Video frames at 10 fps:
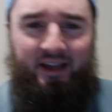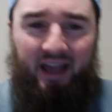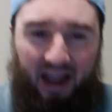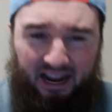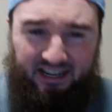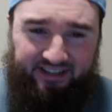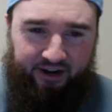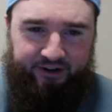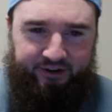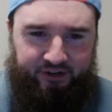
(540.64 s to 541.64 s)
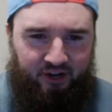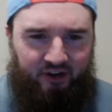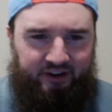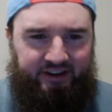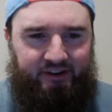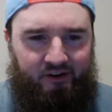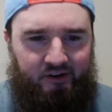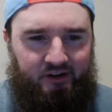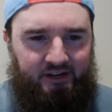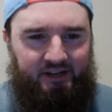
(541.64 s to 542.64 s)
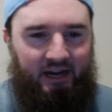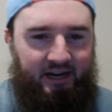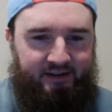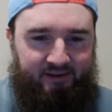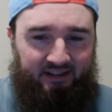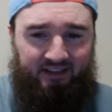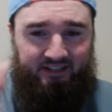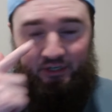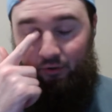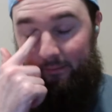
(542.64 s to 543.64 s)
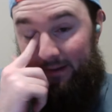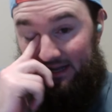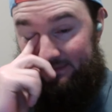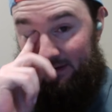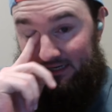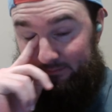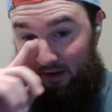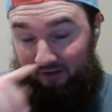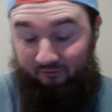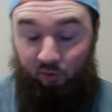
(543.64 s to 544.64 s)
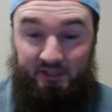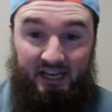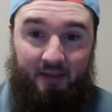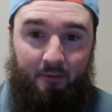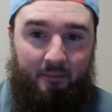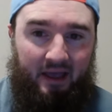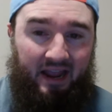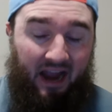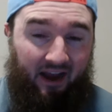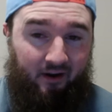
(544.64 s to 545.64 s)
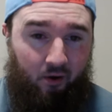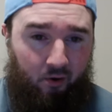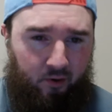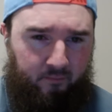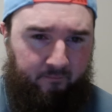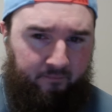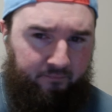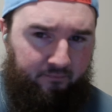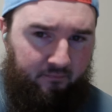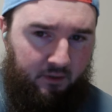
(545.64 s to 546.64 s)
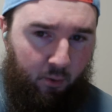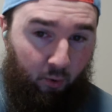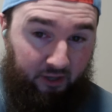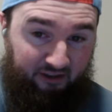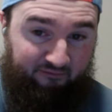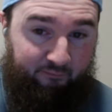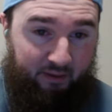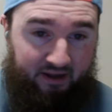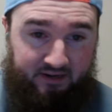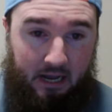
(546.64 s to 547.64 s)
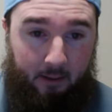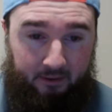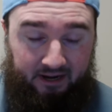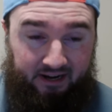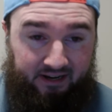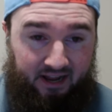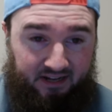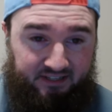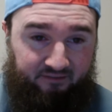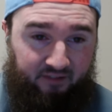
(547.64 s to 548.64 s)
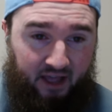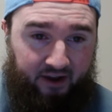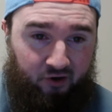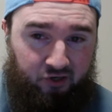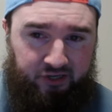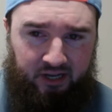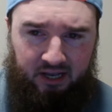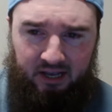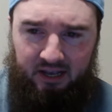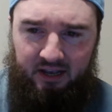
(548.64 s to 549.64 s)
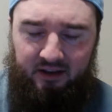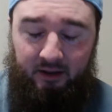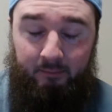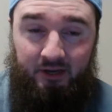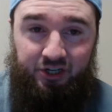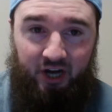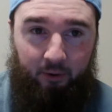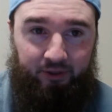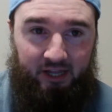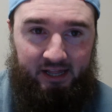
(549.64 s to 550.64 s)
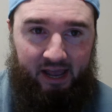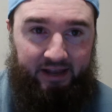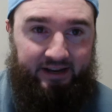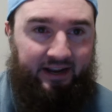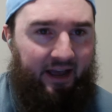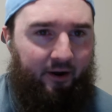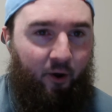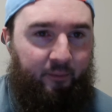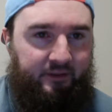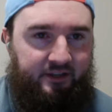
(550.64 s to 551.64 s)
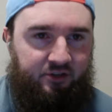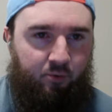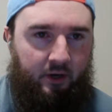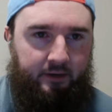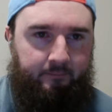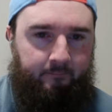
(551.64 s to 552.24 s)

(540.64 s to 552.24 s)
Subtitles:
as an underdog here. I think it's a great bounce back spot for Tampa Bay at home, where they've been dominant against the Flyers. Give me a shot with the Lightning at home in this one.